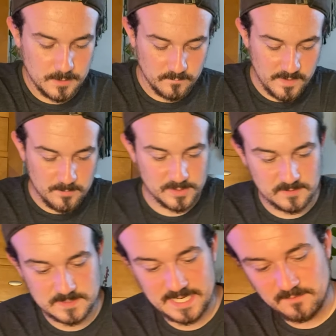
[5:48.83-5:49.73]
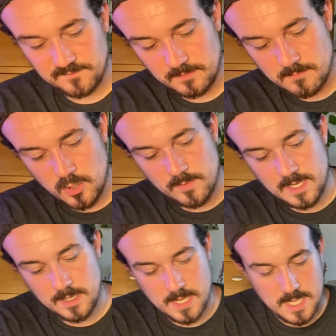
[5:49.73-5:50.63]
I'll put those down for a
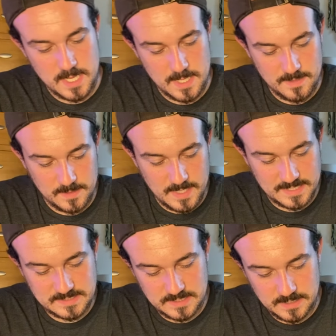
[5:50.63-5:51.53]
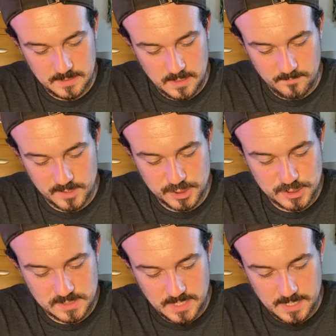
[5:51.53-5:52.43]
moment, and the next thing I'm gonna
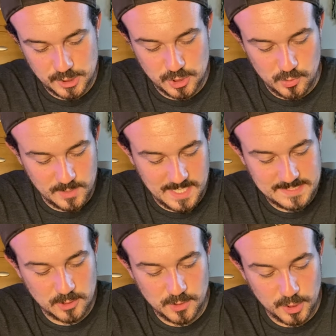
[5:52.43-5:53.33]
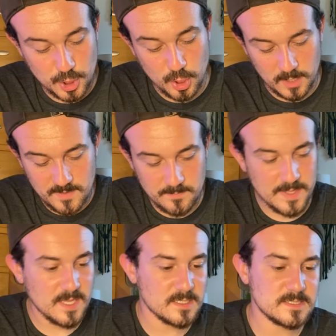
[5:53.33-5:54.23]
just like show you guys are the garment
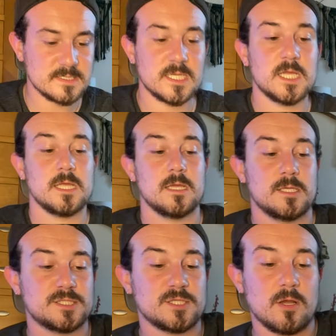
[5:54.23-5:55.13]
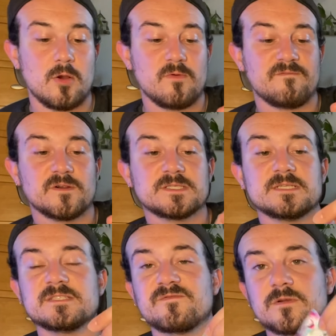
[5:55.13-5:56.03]
bags. So the first
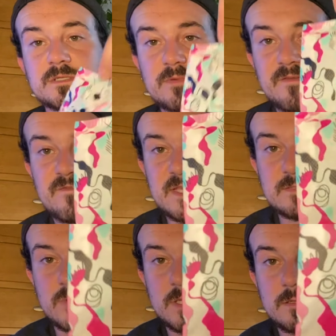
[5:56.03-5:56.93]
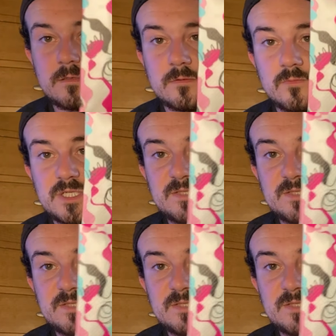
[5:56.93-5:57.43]
things first, we have this one, which is